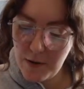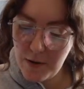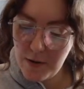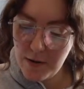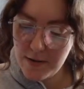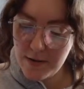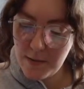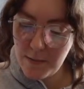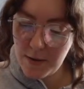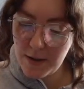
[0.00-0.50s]

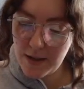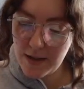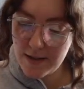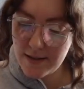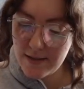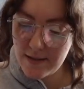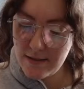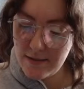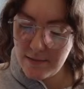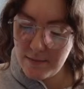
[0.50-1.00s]
So my
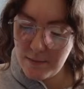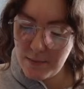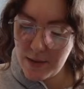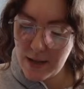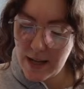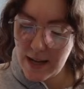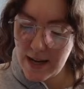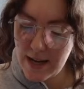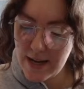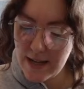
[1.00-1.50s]
cousin
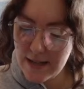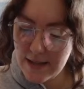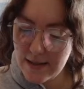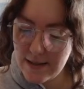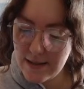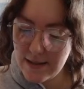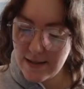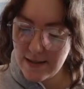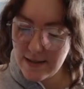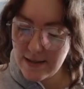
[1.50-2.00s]

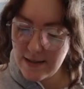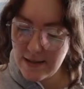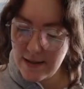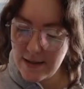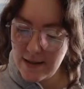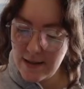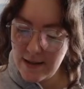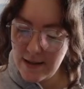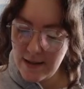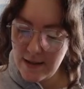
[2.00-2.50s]
plays,
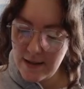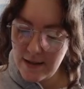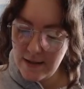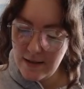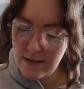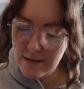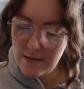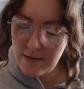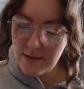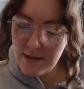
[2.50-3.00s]

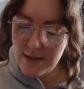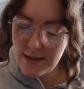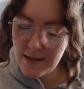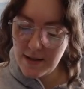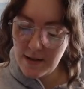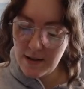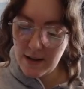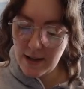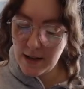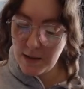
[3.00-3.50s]
well, he's
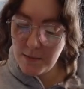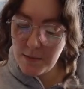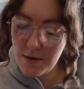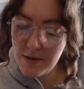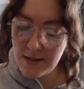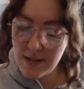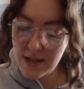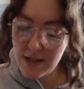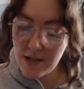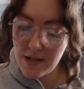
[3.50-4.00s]
like a
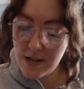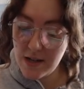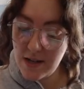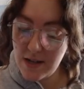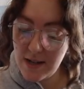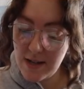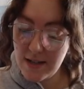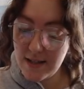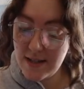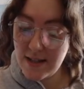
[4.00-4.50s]
musician
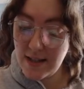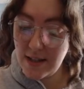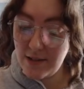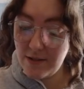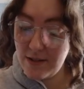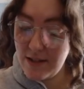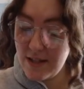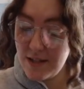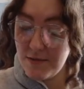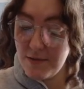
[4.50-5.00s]
and a singer, and
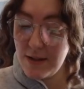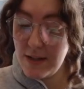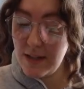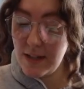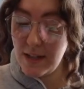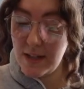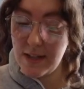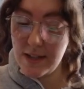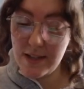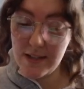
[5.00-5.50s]
he's really
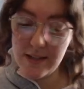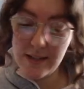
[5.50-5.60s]
good.